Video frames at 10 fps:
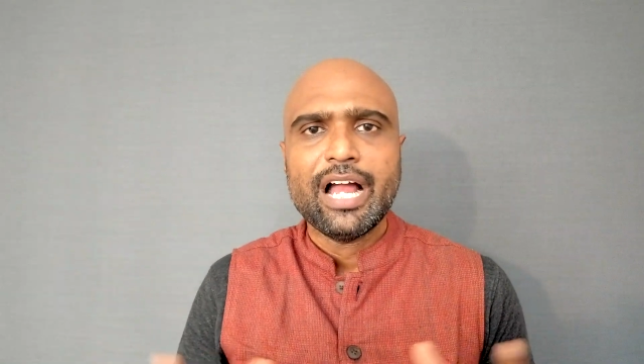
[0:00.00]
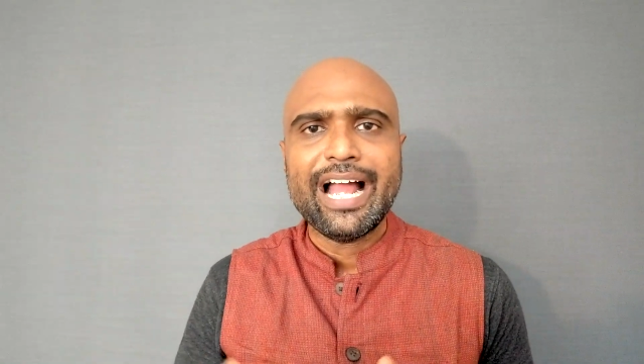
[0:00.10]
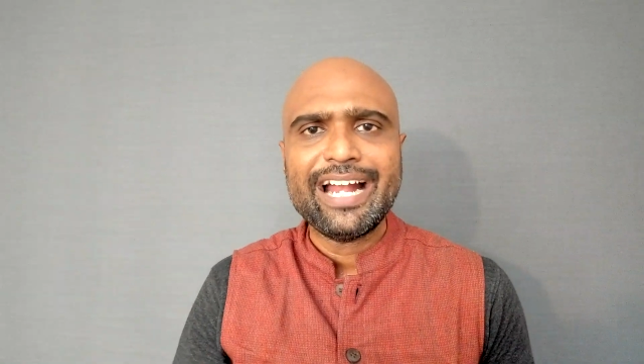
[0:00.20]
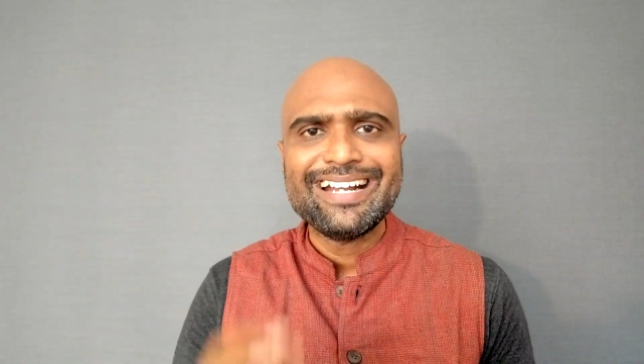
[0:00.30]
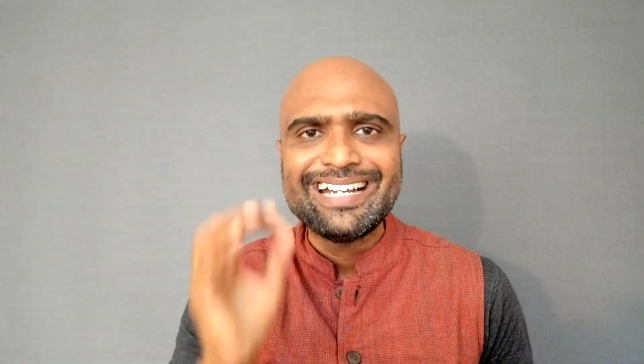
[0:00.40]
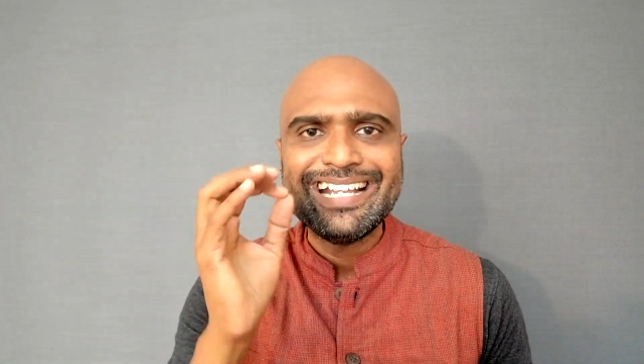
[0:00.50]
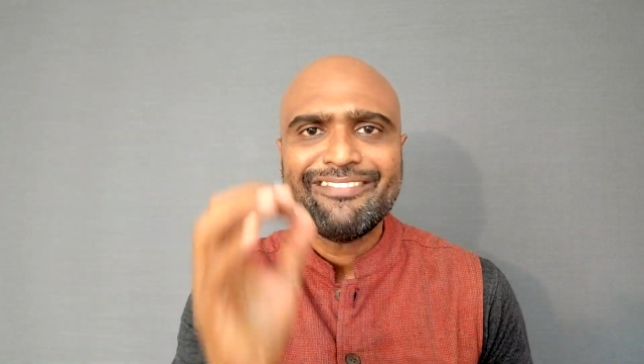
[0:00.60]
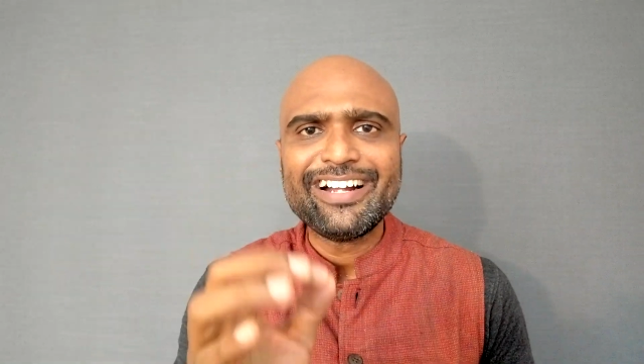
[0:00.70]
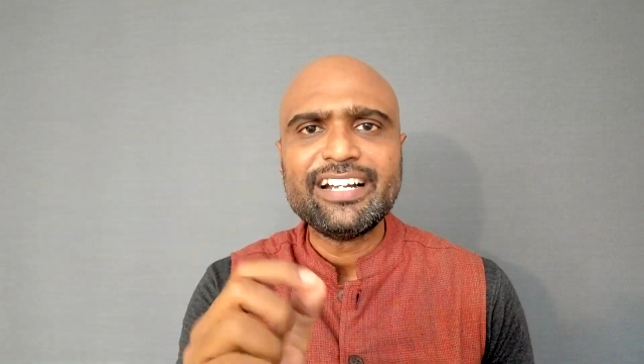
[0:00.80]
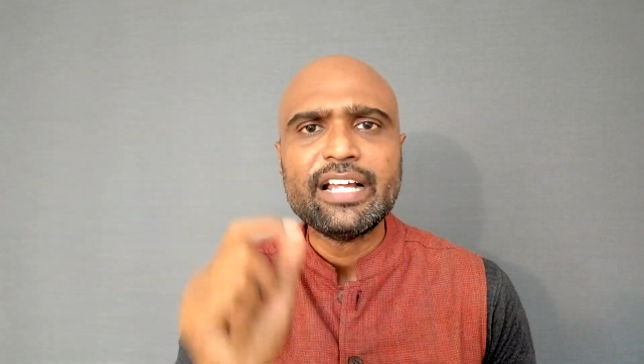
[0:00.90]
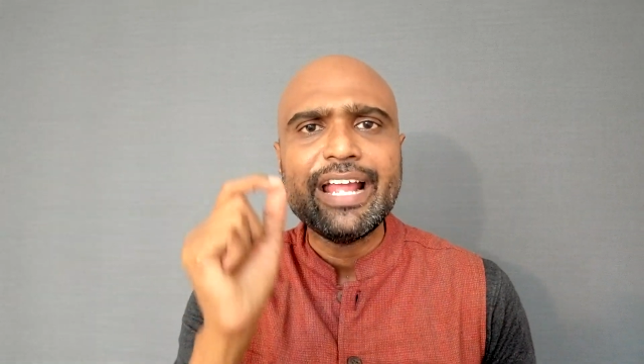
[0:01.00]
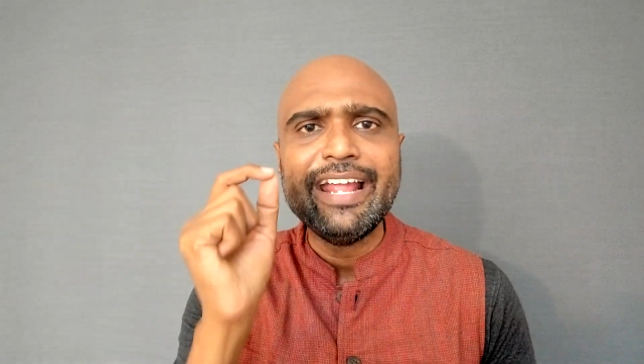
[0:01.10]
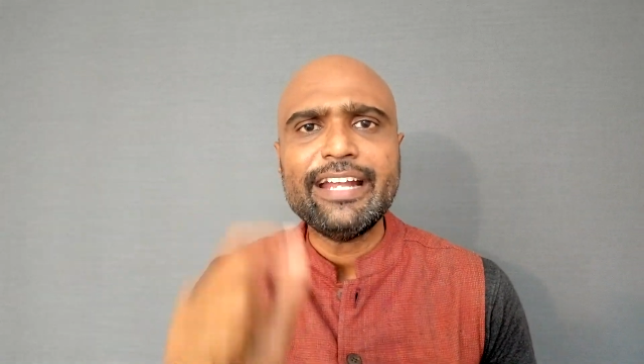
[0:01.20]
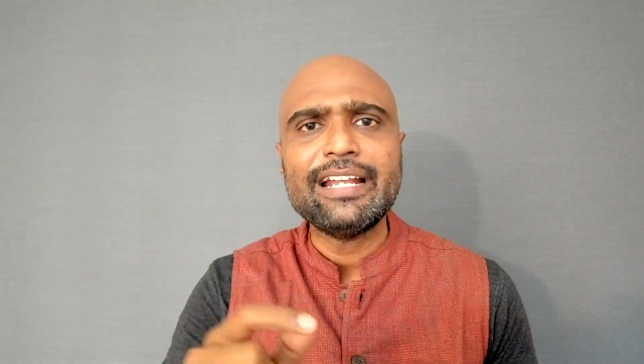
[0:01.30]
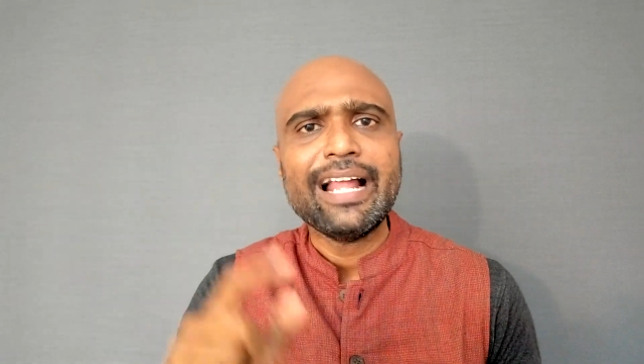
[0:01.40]
And divide
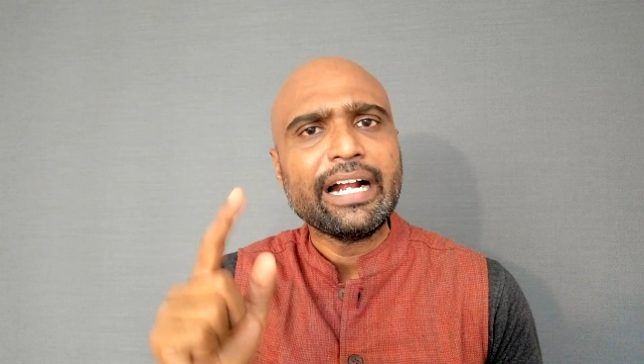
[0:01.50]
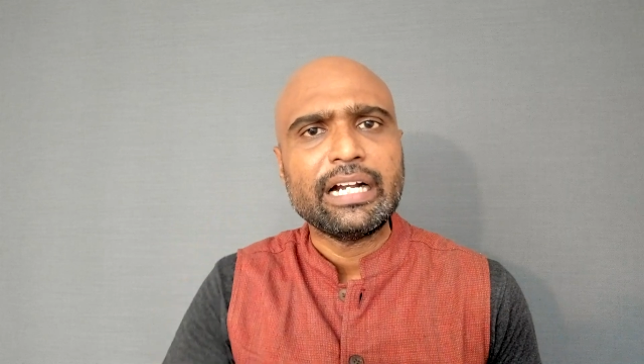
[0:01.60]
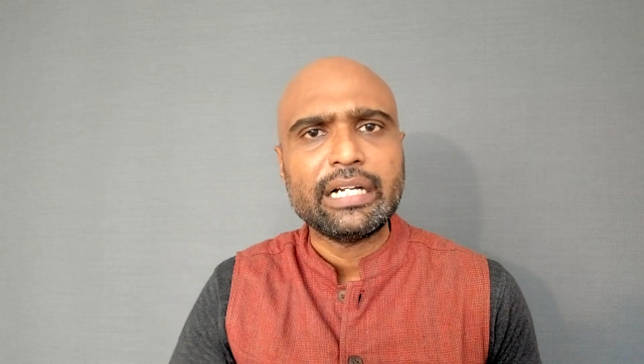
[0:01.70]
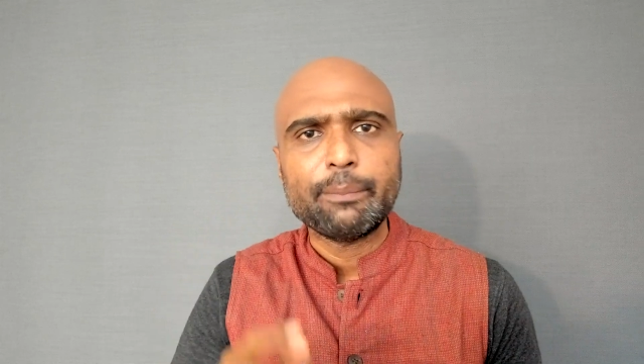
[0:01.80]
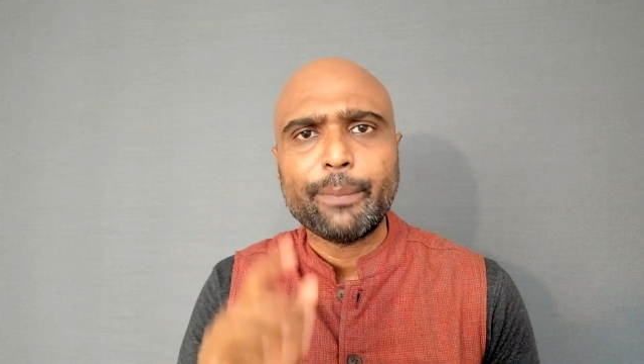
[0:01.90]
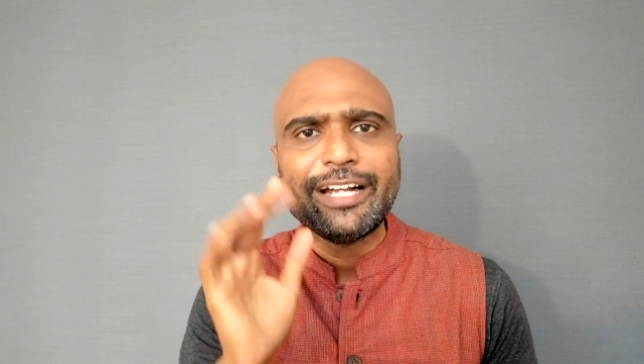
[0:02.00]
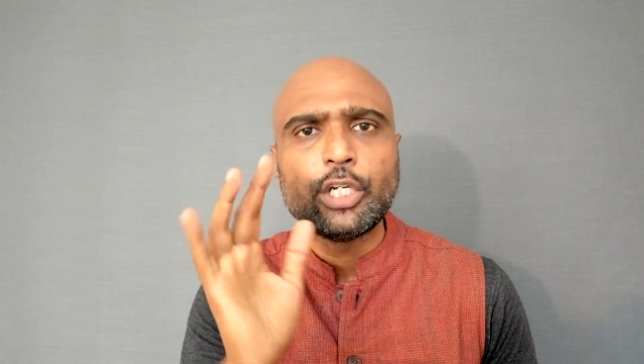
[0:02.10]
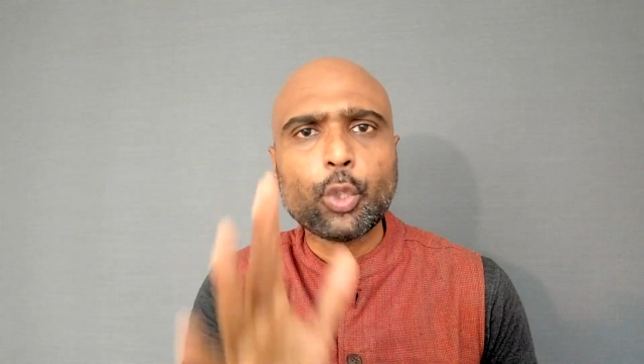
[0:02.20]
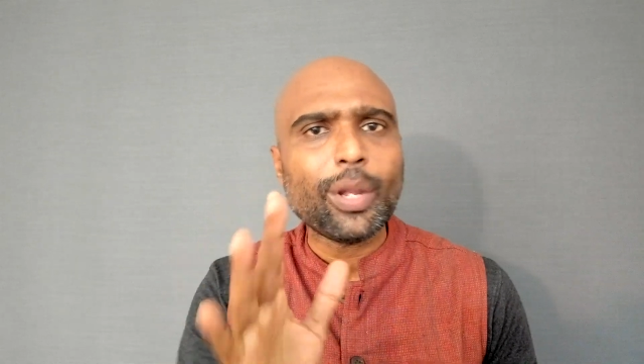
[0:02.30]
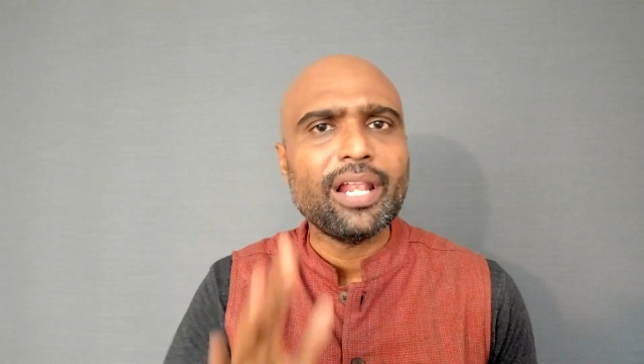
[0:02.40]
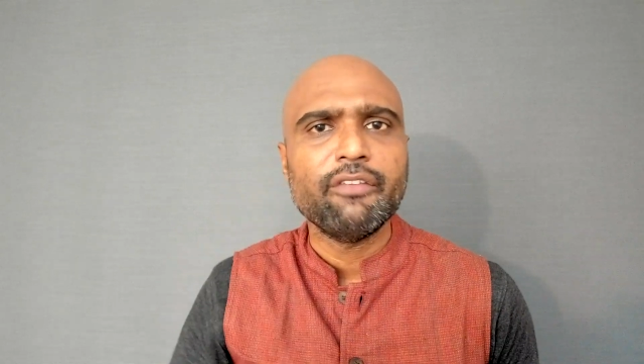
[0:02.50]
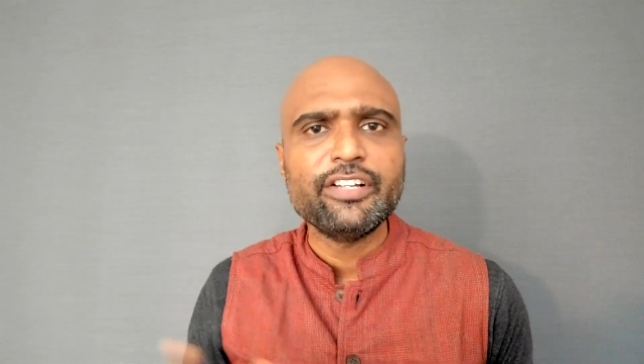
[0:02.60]
8 lakh by 12,